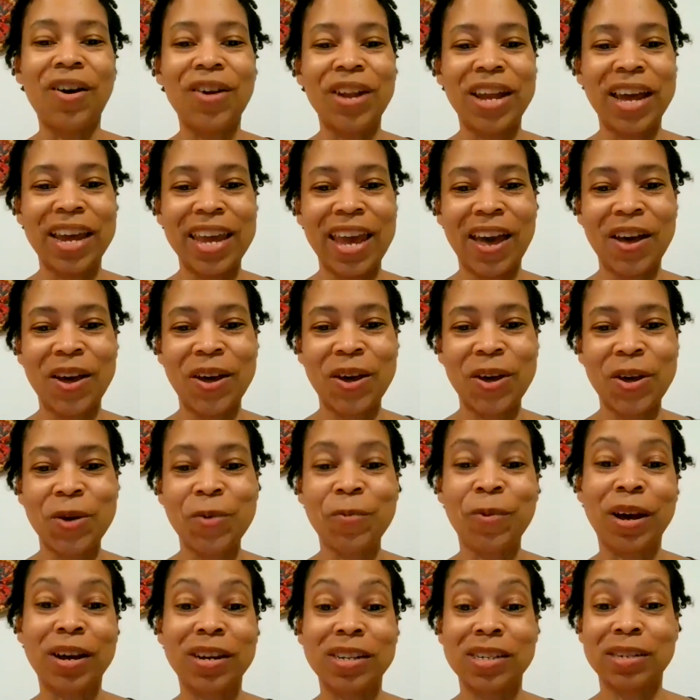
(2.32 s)
Hola,
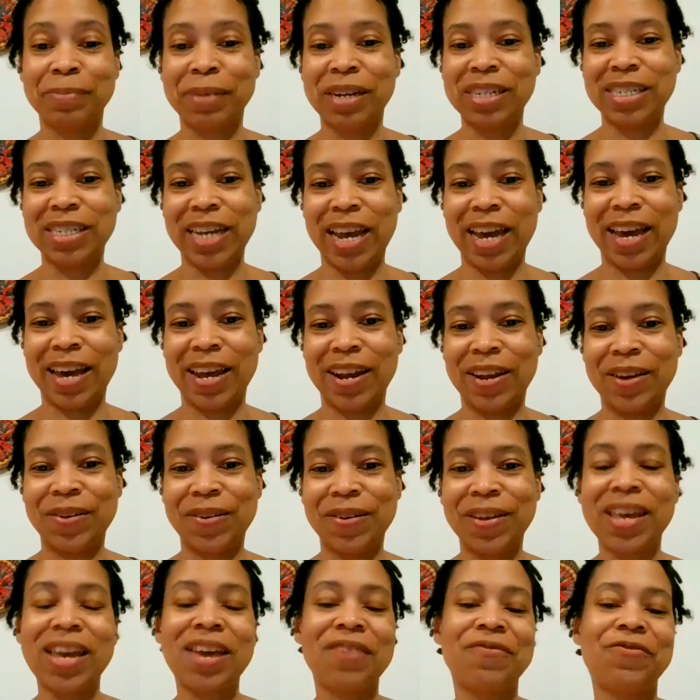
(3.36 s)
y'all. Welcome to my
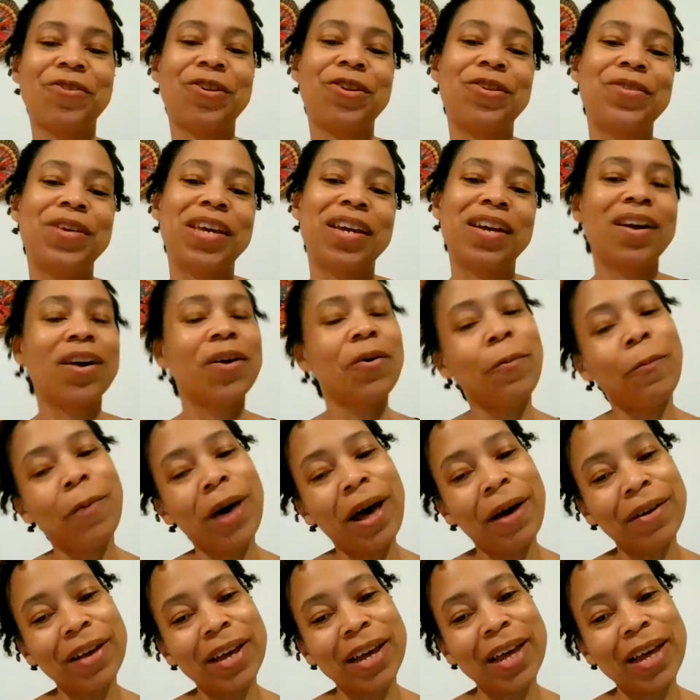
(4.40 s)
channel. If you're new here,
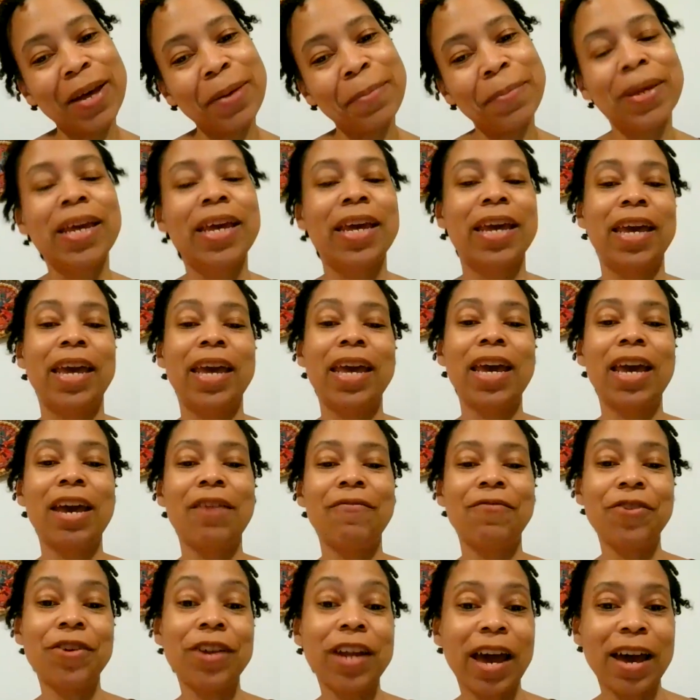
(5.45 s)
welcome.
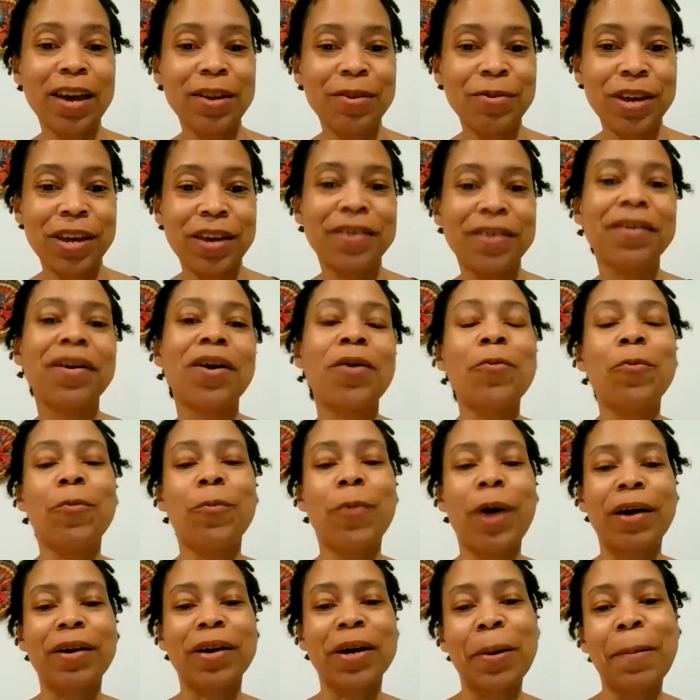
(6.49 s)
If you're not new here,
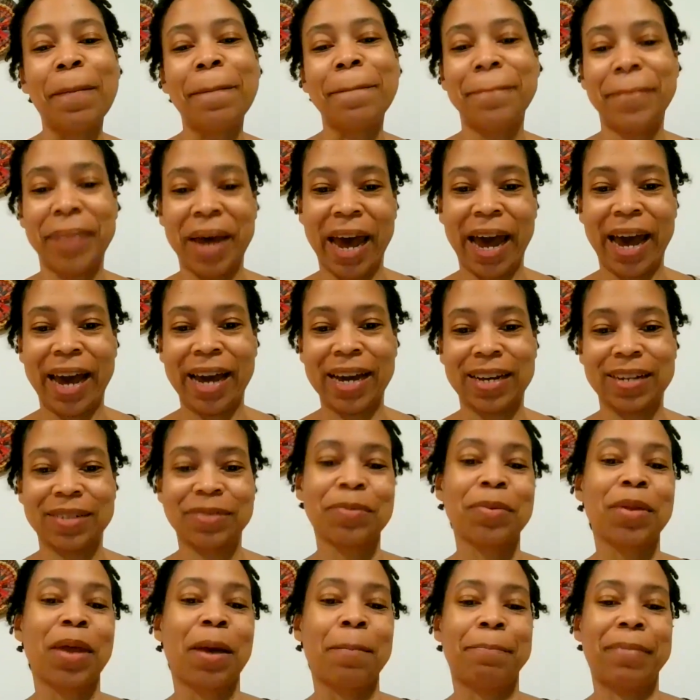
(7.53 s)
welcome back.
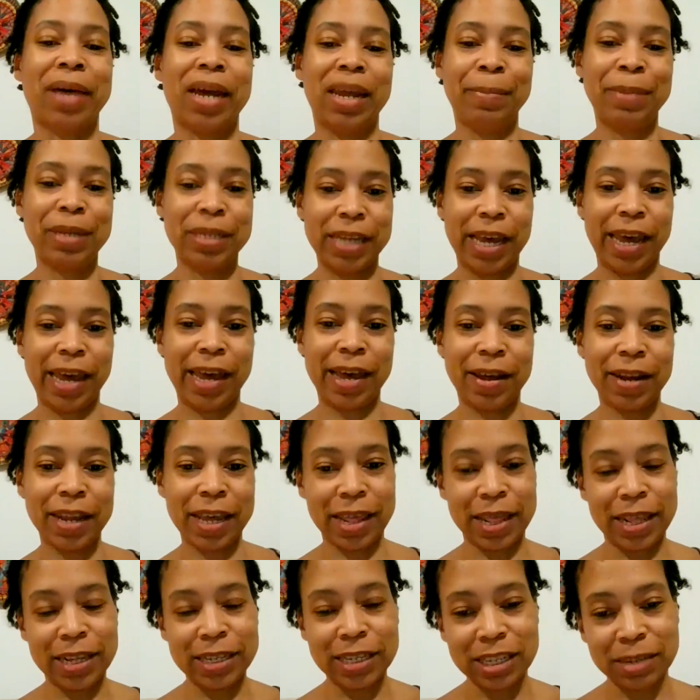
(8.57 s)
My name is Elle,
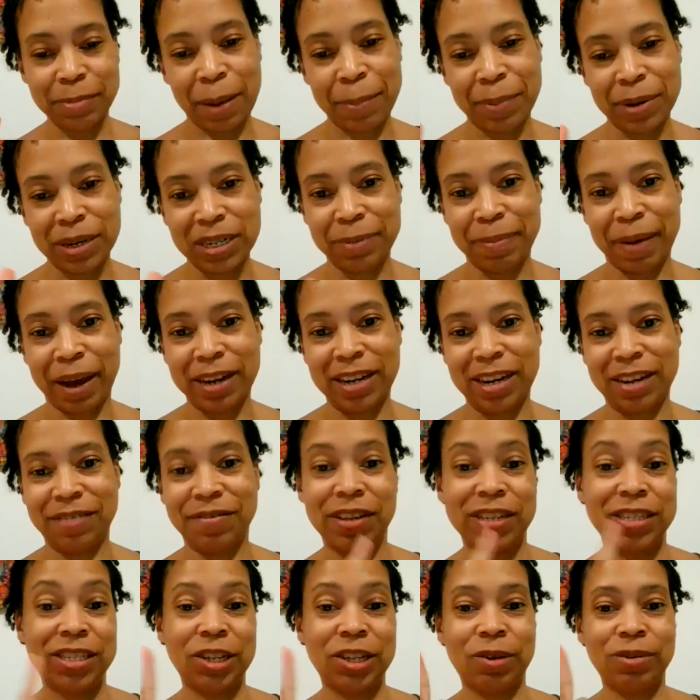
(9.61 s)
and this is my
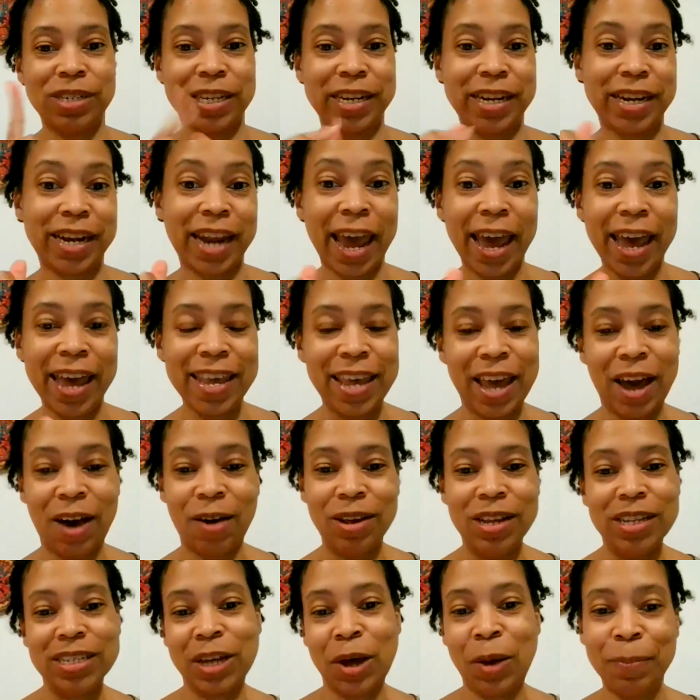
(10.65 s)
perspective. So today,
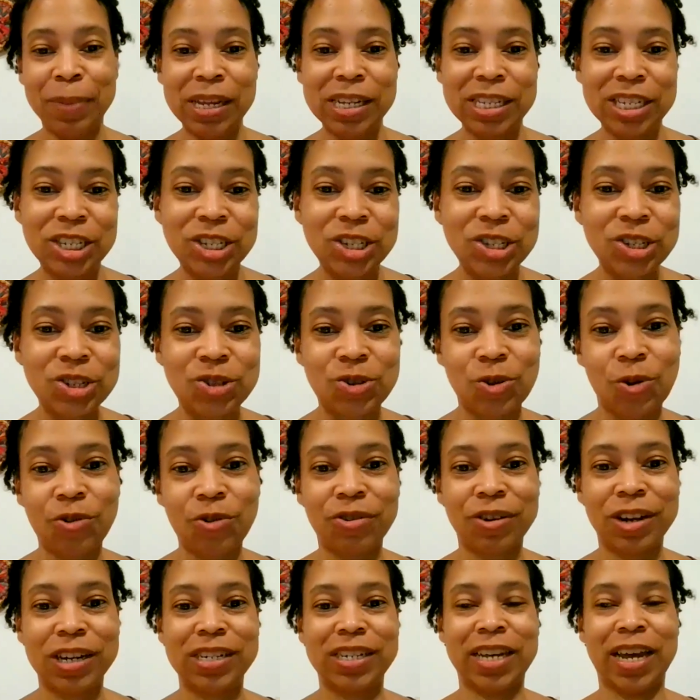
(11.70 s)
y'all, it's gonna be
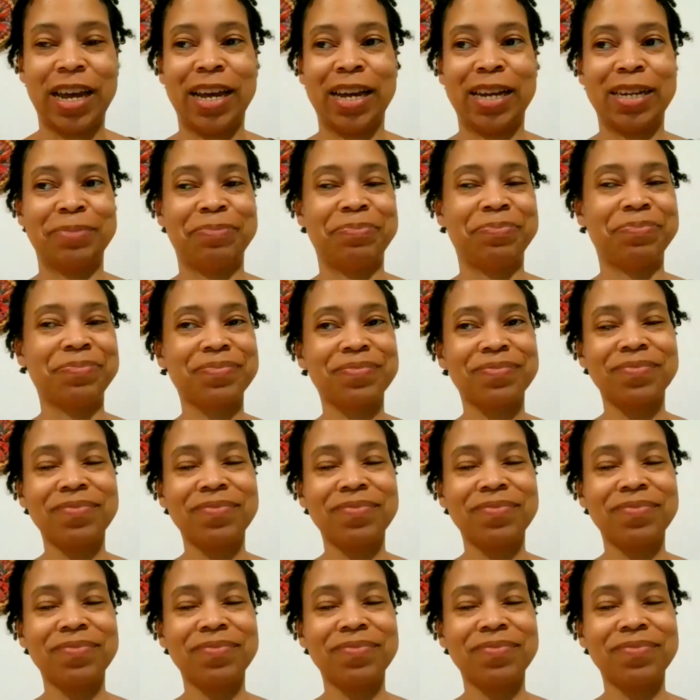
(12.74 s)
story time.